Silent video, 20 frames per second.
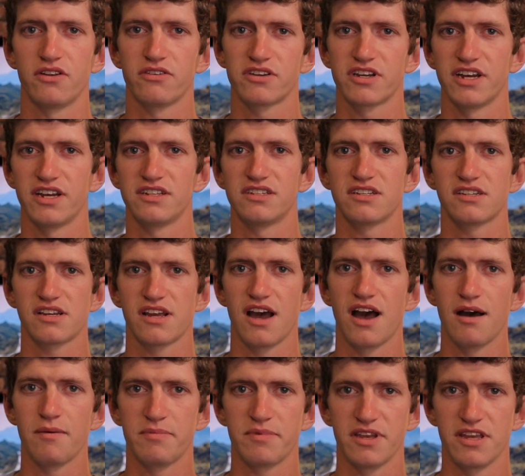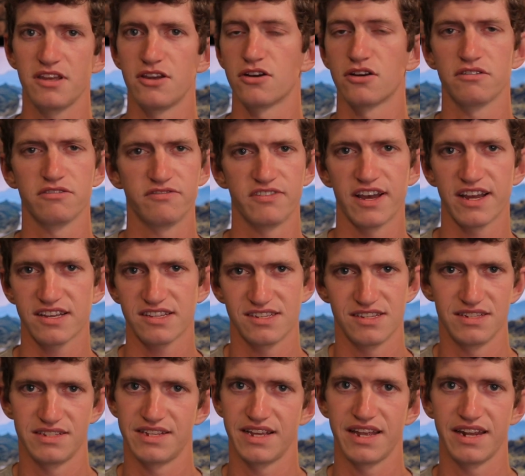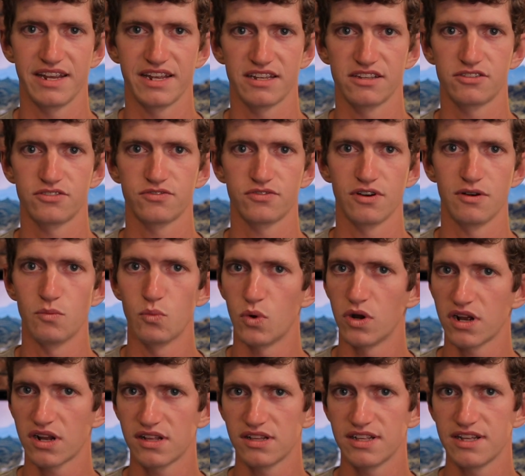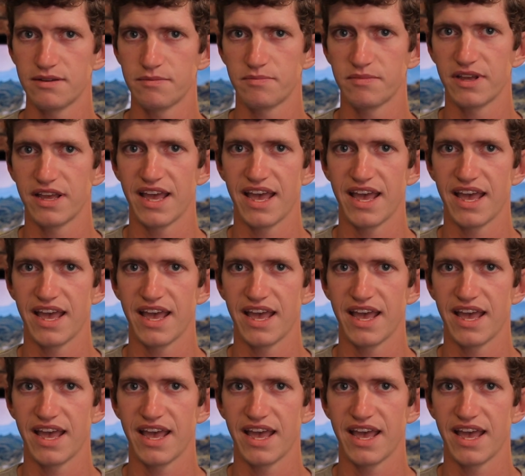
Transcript: Cut to copy your effects and settings from one clip